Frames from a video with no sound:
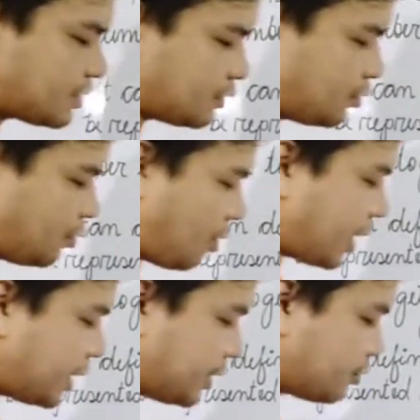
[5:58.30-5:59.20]
1
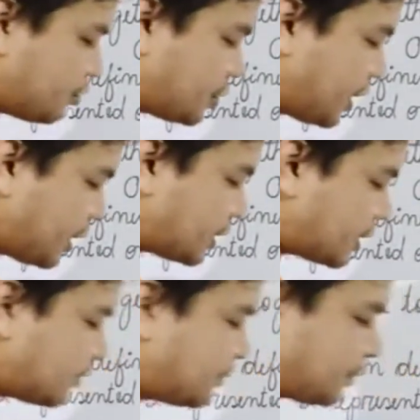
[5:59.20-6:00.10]
into 6,
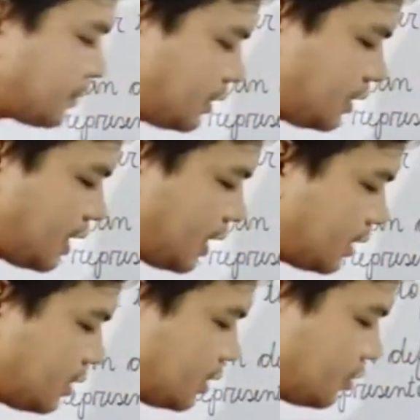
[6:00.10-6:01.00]
then
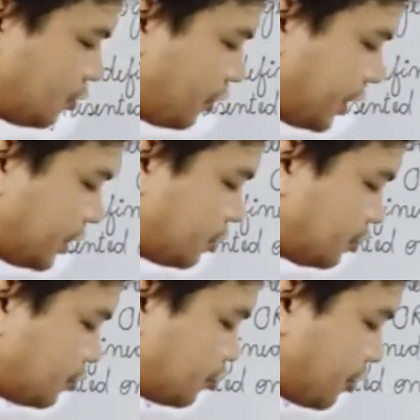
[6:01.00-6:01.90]
2 into
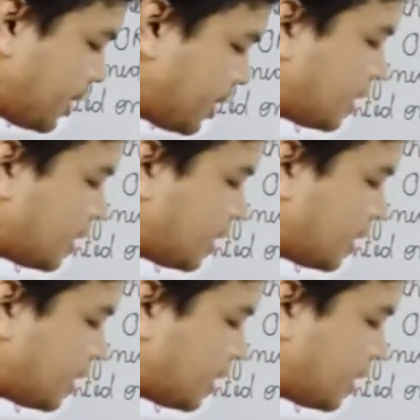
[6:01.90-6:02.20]
3,